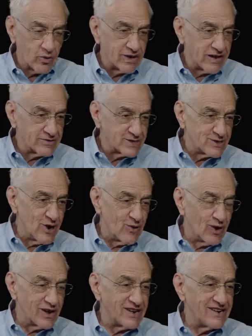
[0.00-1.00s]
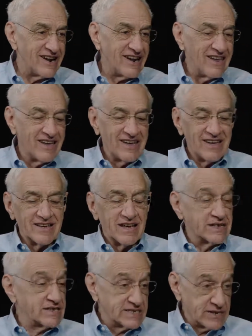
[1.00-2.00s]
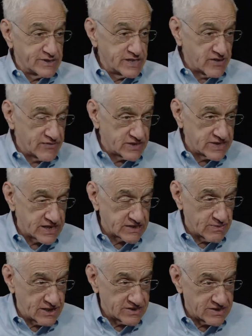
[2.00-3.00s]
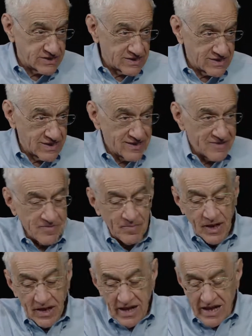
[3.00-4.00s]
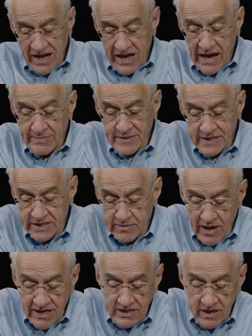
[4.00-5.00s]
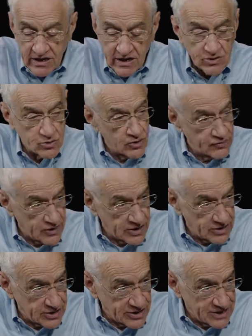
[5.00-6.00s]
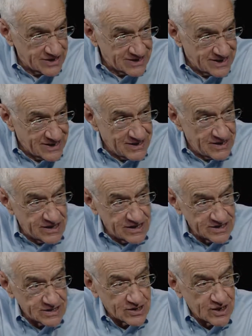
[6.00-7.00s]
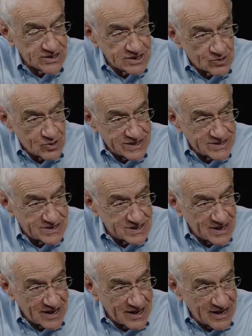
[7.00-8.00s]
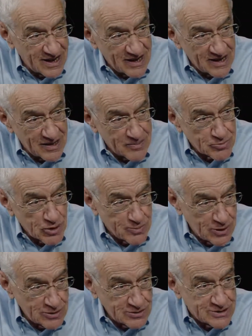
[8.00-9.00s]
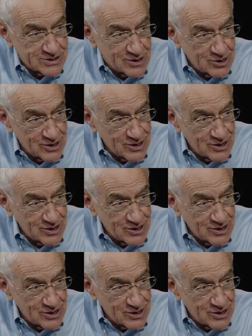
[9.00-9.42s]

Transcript: without snow on it, because I was there for 6 months. And absence makes the heart grow fonder. And as a consequence, I proposed